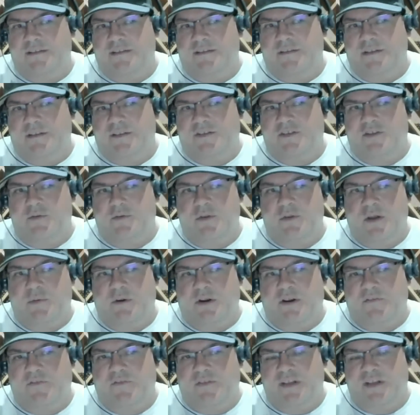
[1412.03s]
The two that were
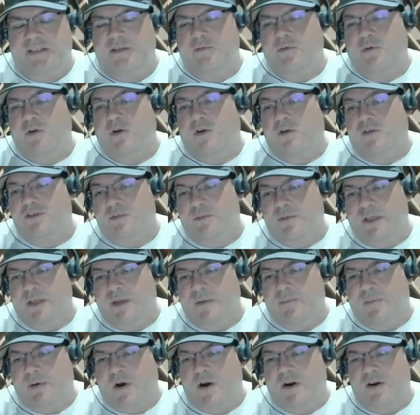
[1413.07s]
convicted were ultimately
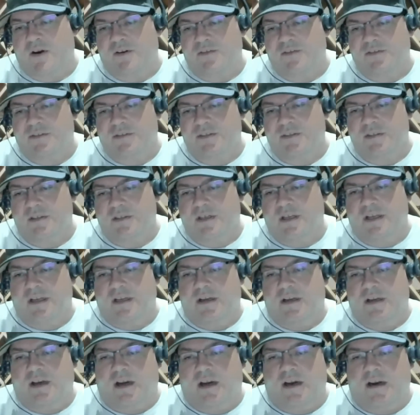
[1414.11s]
pardoned
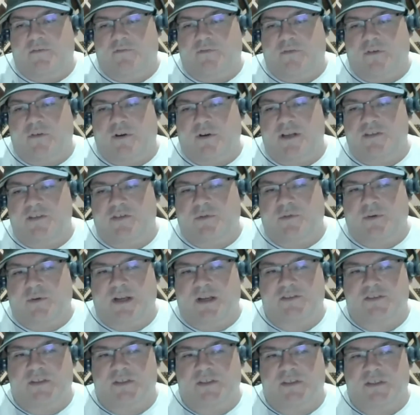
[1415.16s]
uh, for
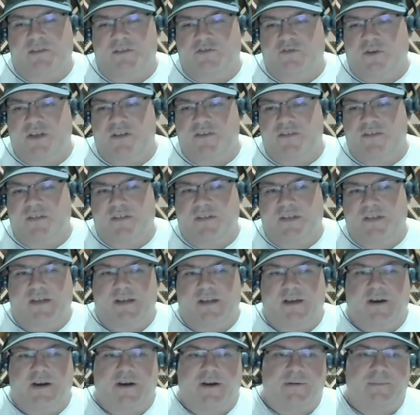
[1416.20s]
insurrection and treason, and
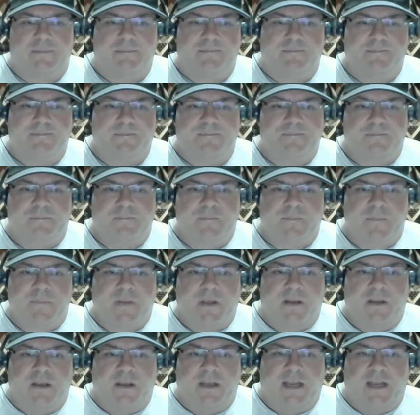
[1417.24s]
um,
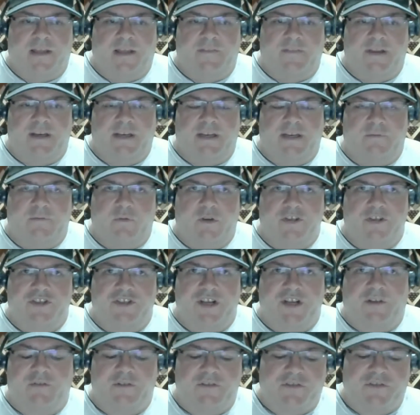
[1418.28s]
and then it, when
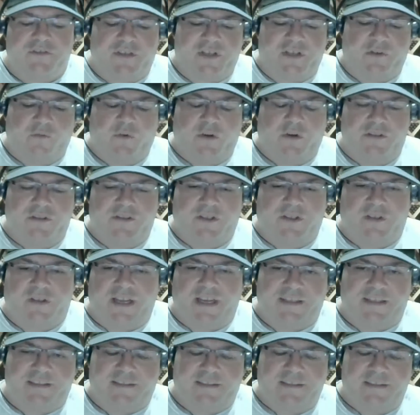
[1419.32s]
Jefferson was
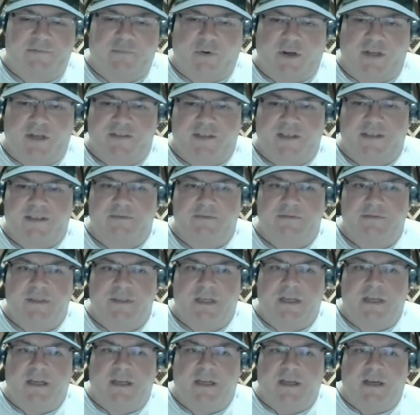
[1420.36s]
elected president,
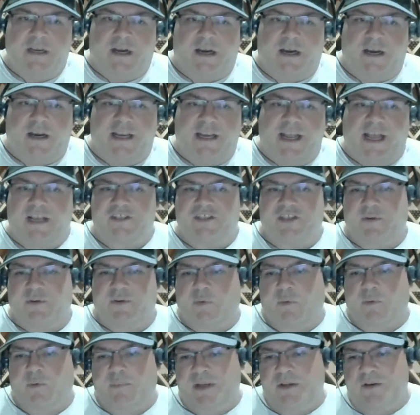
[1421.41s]
uh, he actually
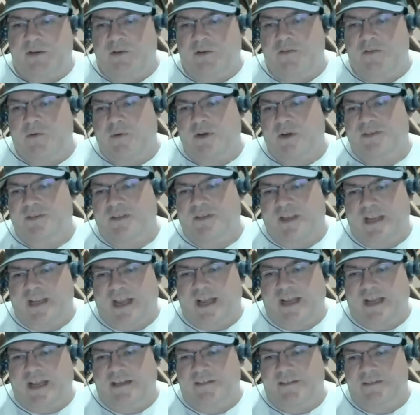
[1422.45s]
repealed the Whiskey
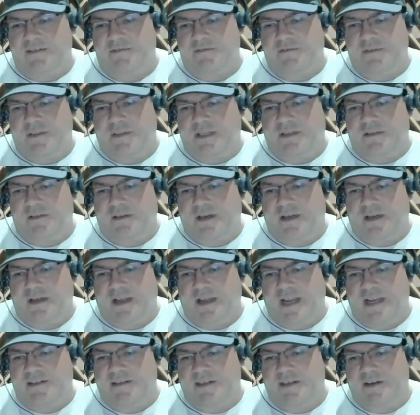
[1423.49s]
Act in
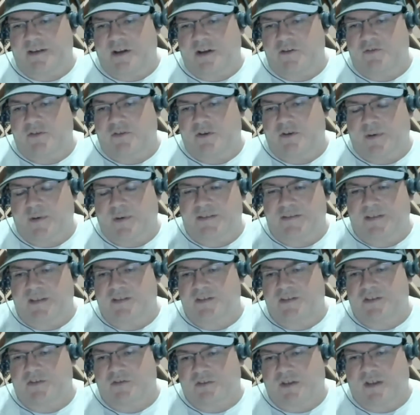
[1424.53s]
1800, uh, about six
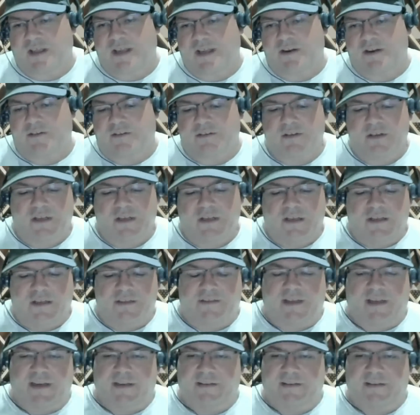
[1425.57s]
years later,
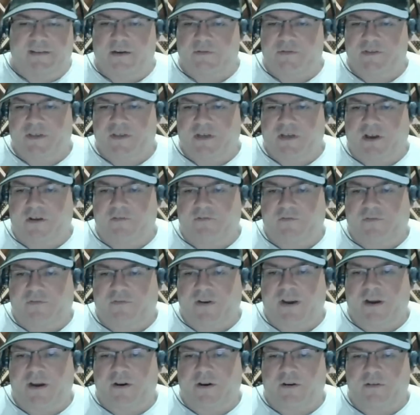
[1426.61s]
saying that it was an
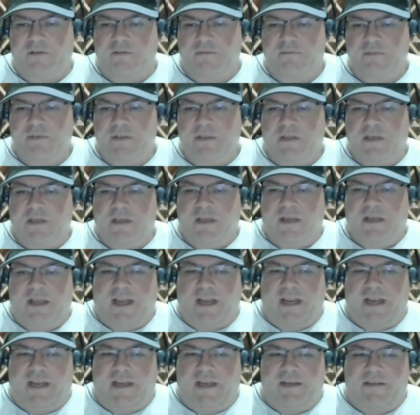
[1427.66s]
unfair
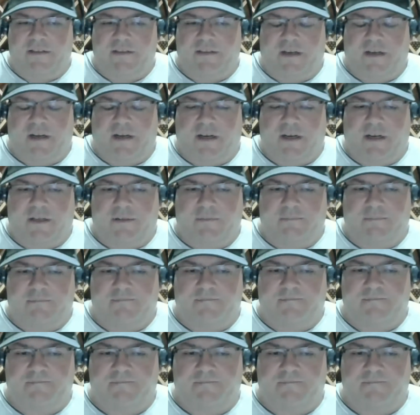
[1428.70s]
and um,